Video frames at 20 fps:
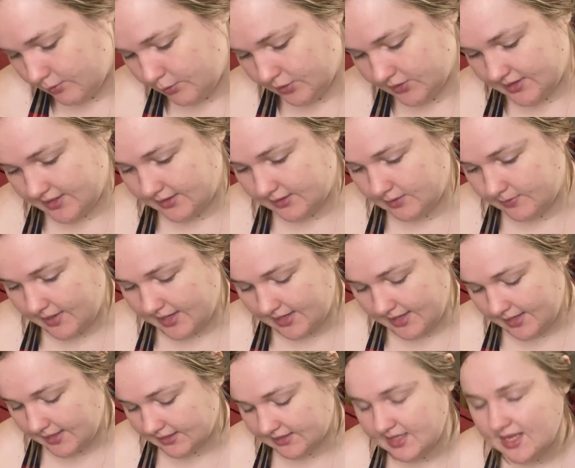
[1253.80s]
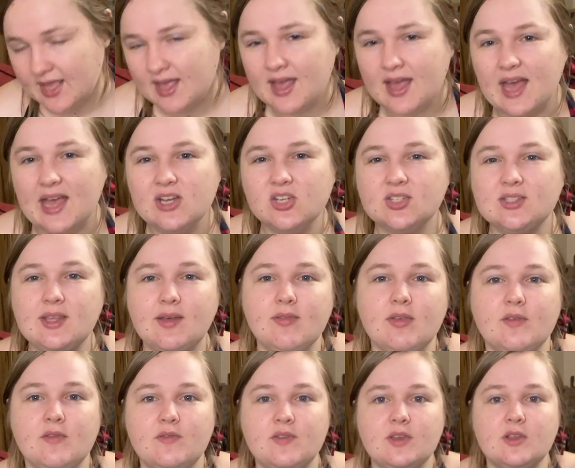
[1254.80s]
spandex. I just love
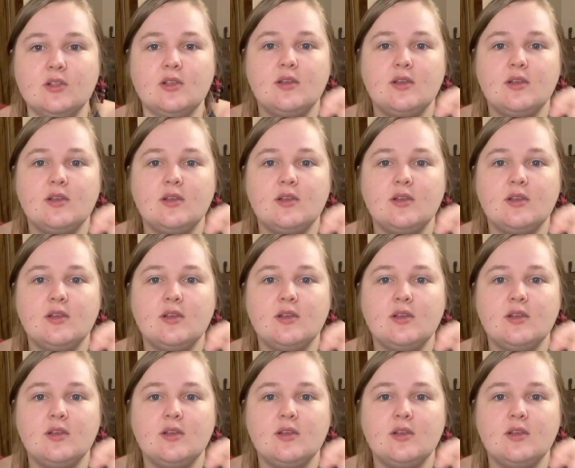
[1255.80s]
the feel